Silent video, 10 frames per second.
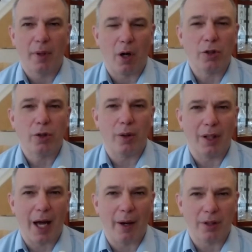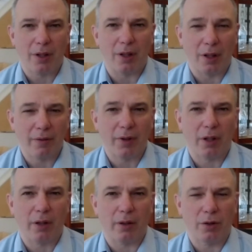but also allow us to
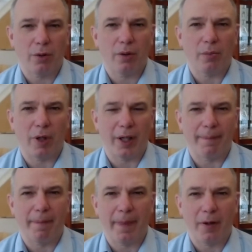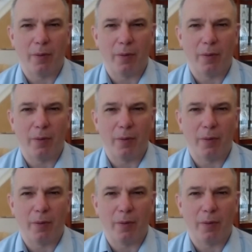deliver current to the brain